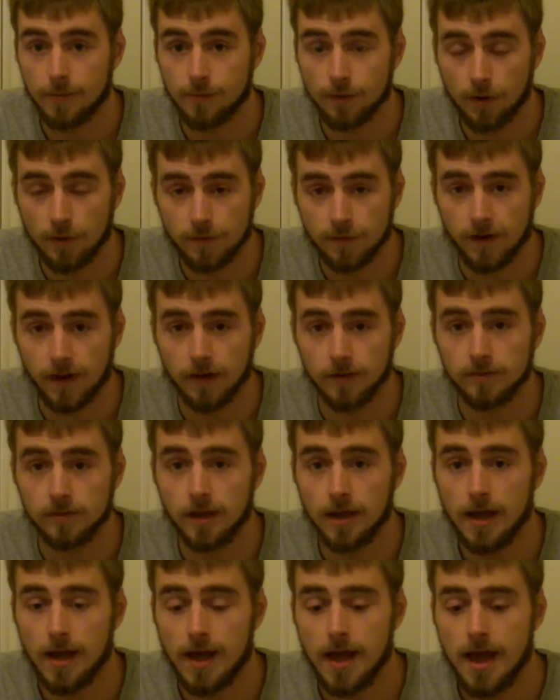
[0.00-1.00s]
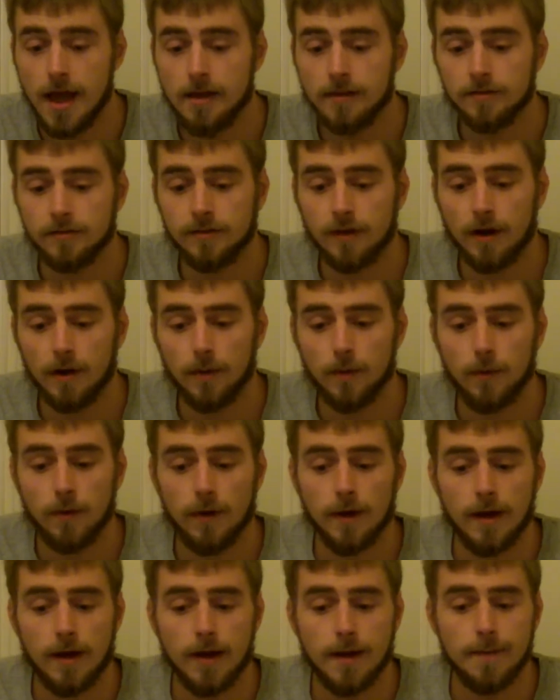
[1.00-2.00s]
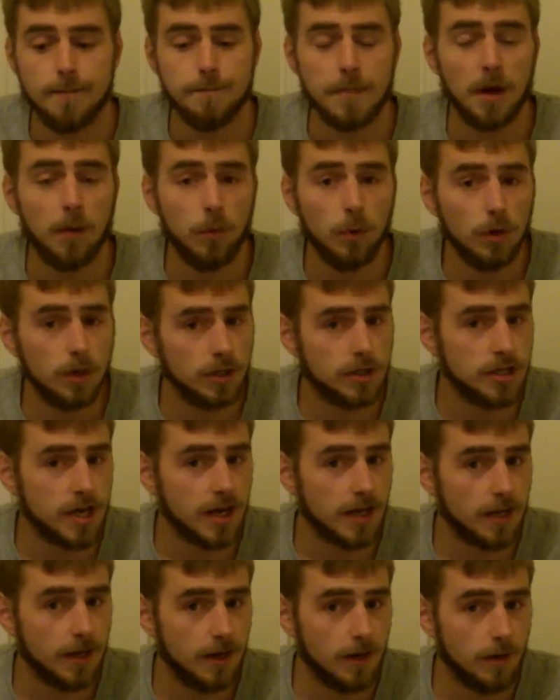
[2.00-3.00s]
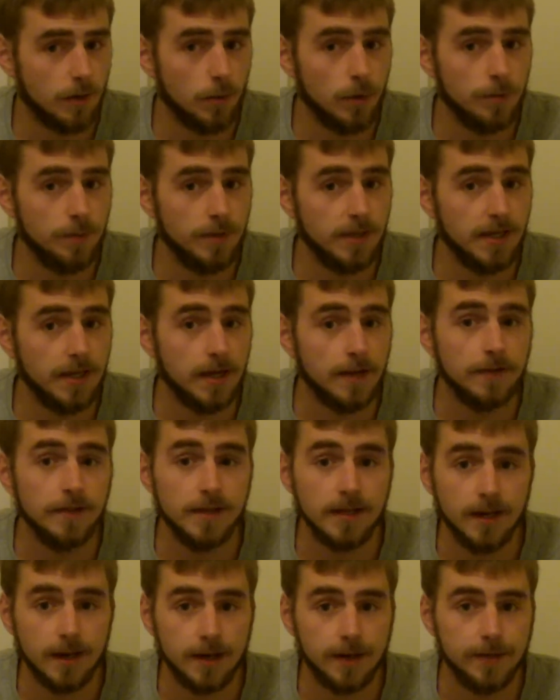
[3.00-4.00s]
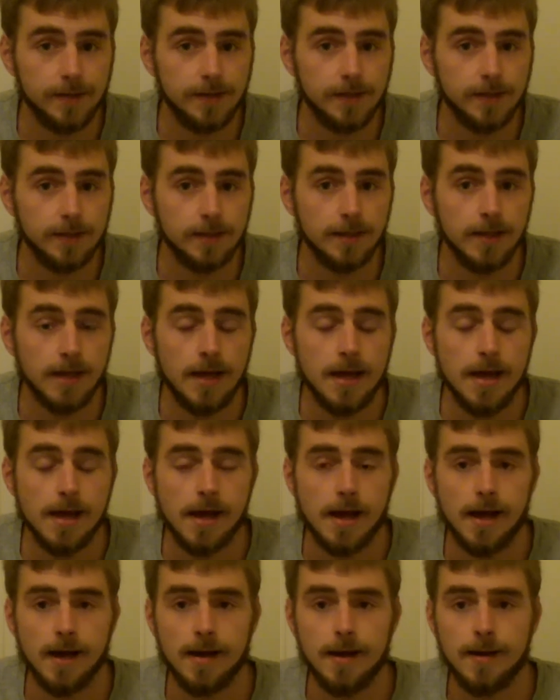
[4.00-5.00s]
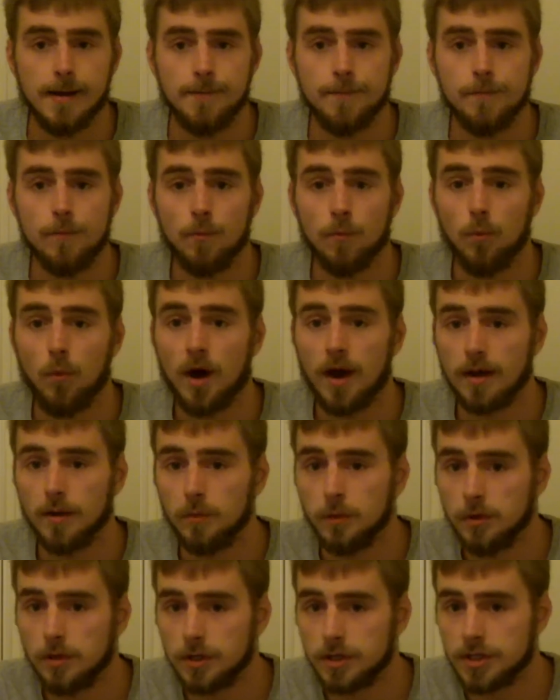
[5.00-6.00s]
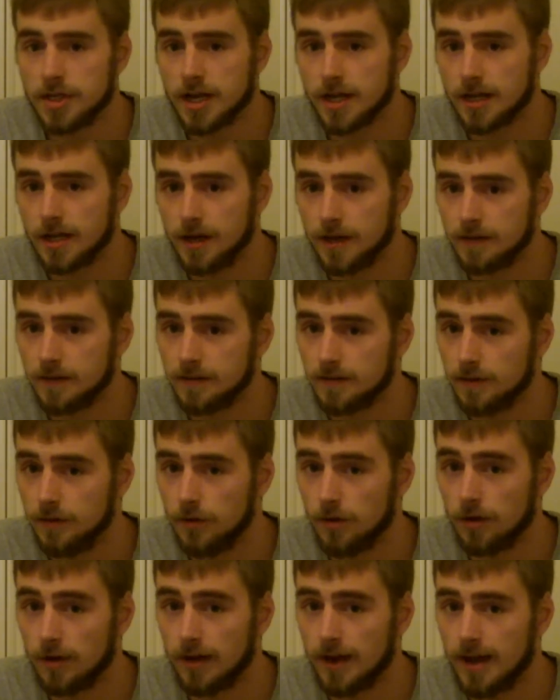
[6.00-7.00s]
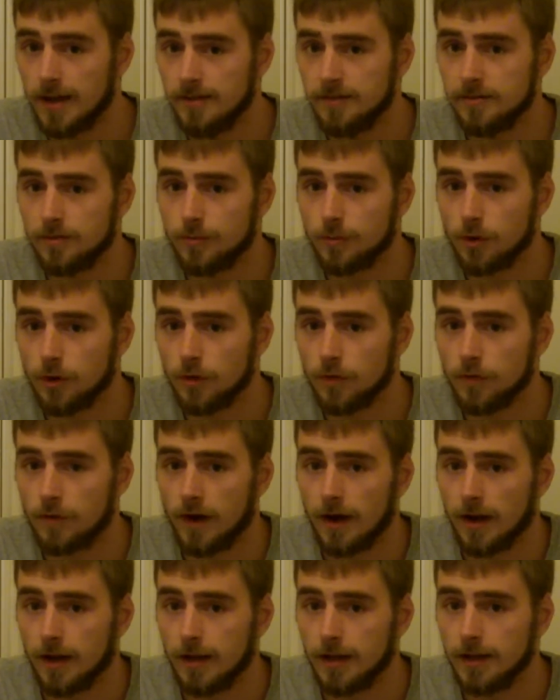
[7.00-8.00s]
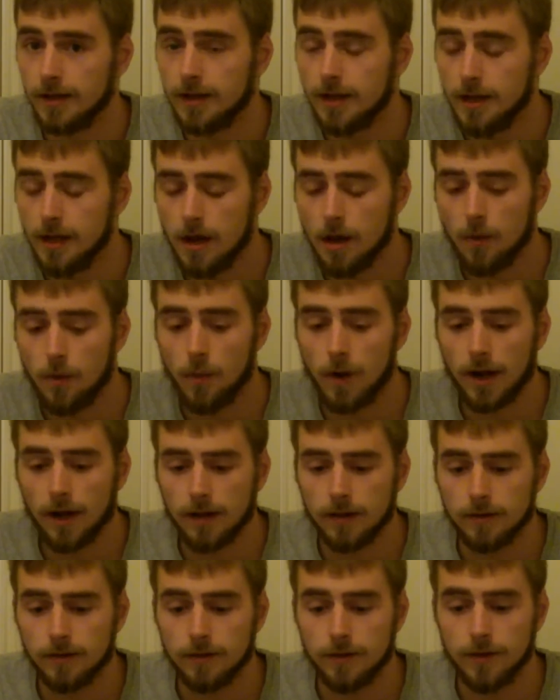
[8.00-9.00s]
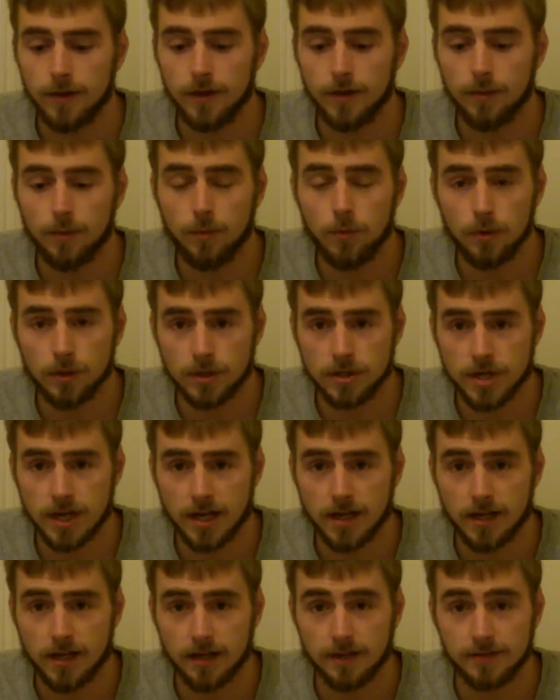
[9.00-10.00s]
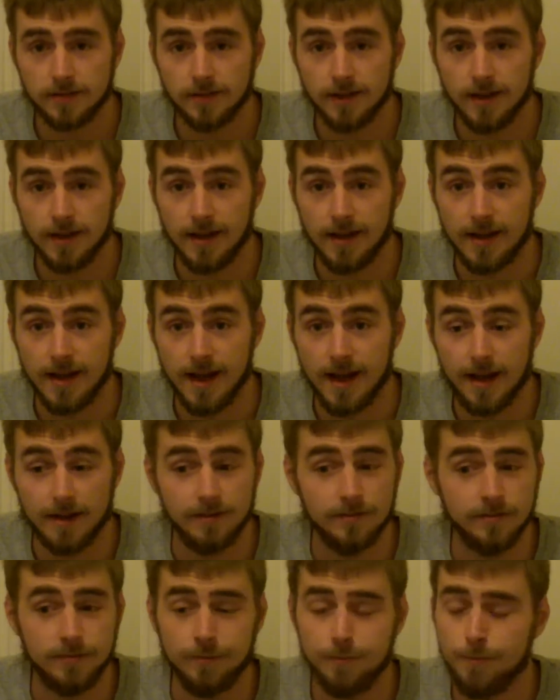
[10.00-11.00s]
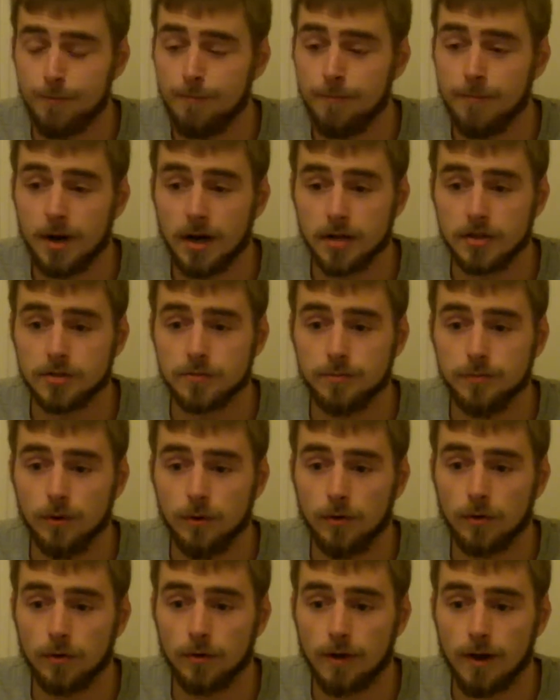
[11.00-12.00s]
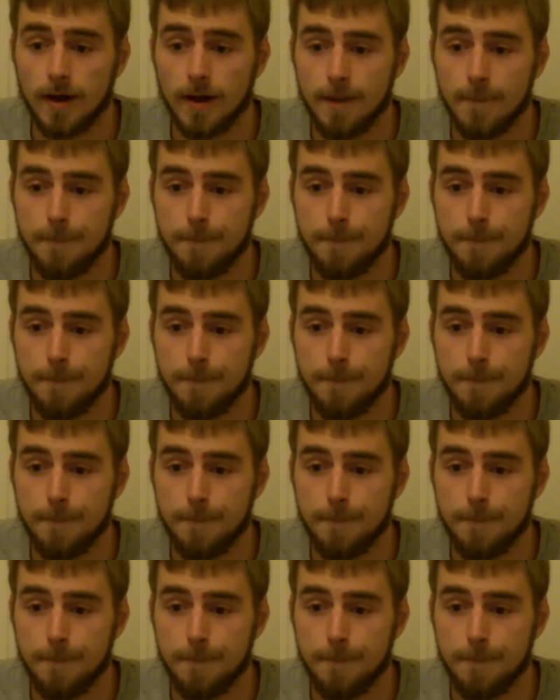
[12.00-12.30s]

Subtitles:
profiles. So a water jet cutter would be the ideal. Why a water jet cutter, not laser profiling? Well, the water jet cutter, it has much more